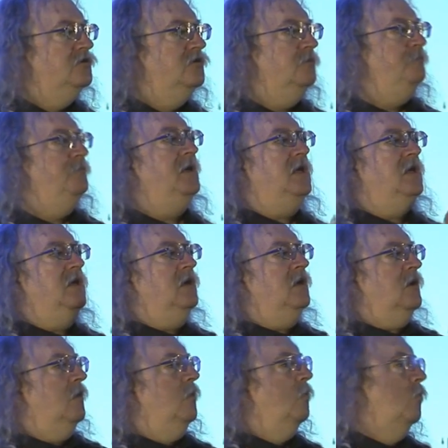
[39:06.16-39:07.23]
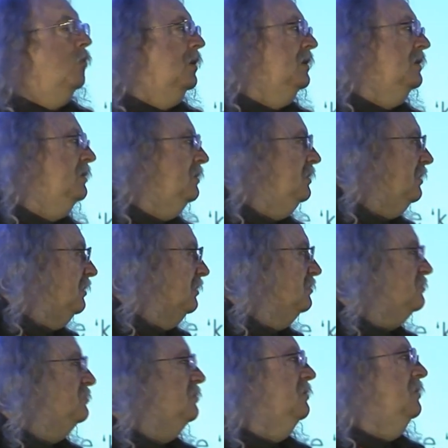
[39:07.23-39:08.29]
To be one
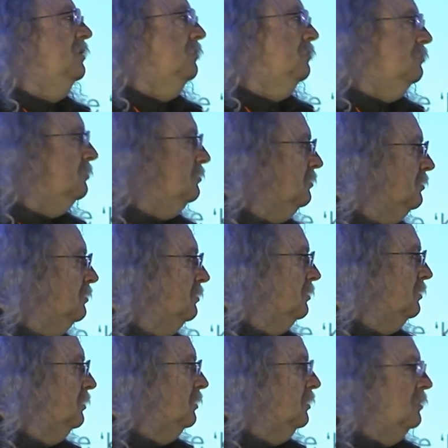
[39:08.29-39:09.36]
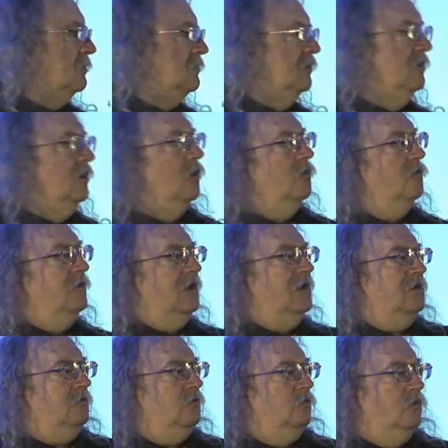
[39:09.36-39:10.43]
is to know. To know
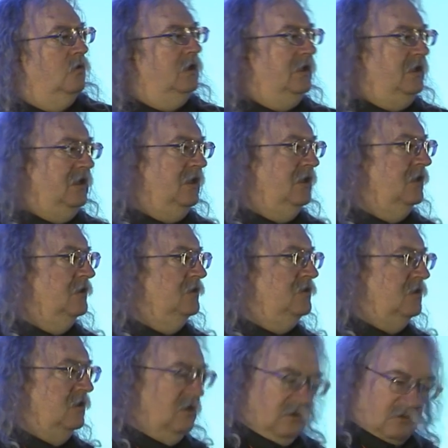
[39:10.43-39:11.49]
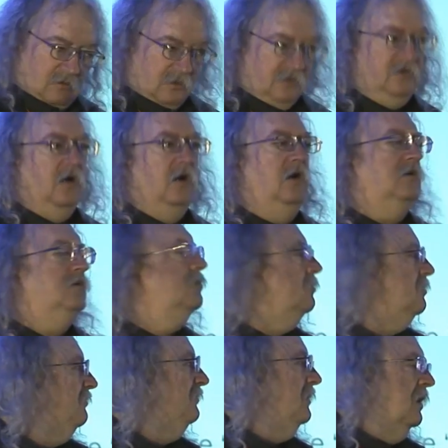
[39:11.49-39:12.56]
that one is a
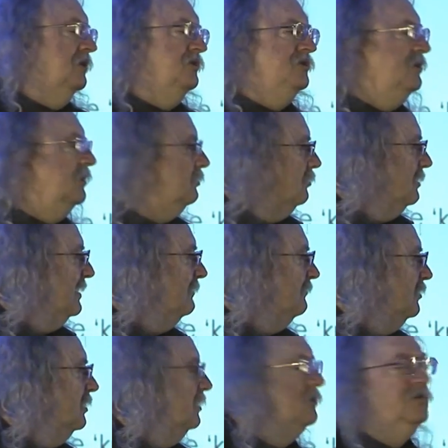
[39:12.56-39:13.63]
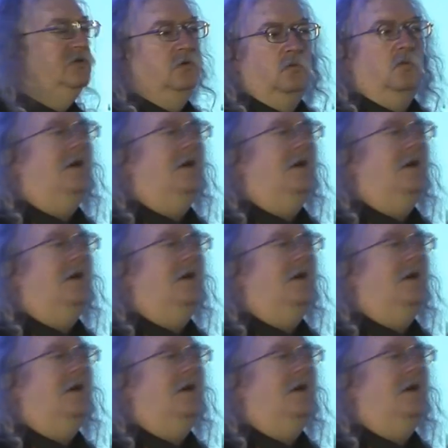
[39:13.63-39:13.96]
doctor, a Valencian, whatever, is to